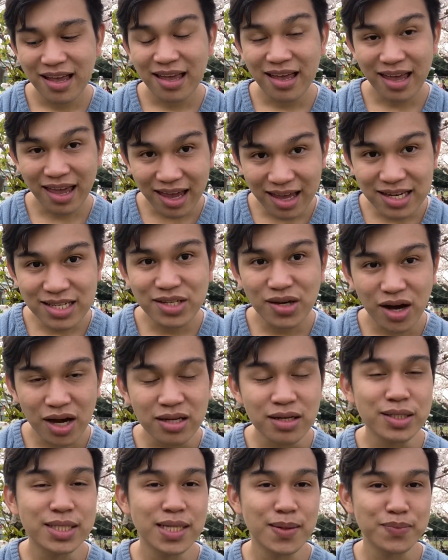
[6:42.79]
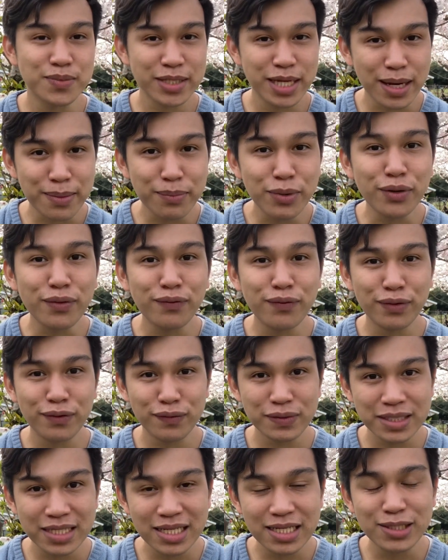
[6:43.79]
And on September
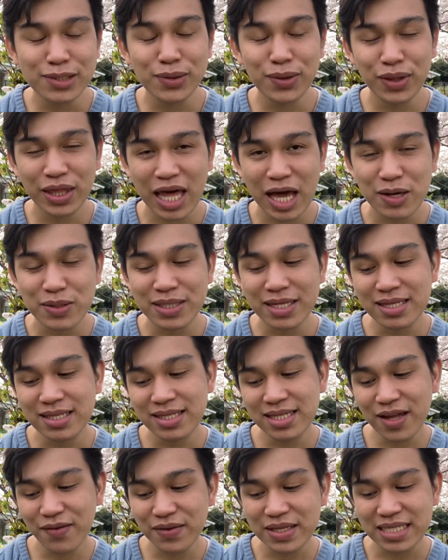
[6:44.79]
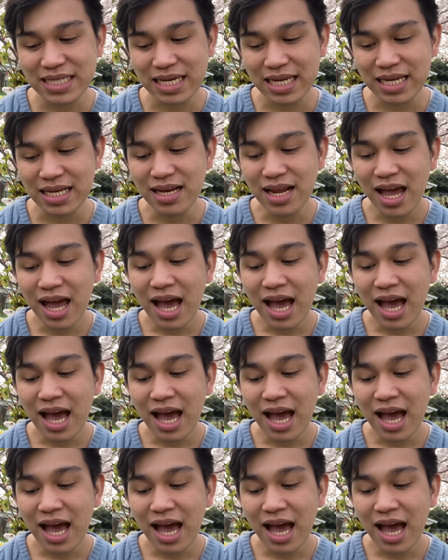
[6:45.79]
15, 2017,